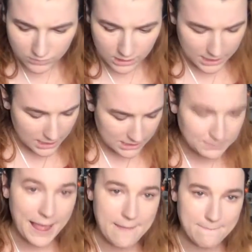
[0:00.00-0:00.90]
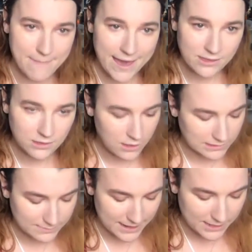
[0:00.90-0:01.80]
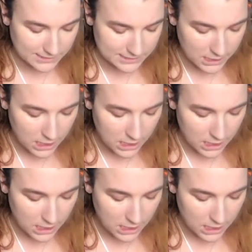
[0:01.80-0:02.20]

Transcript: It is by MAC Cosmetics.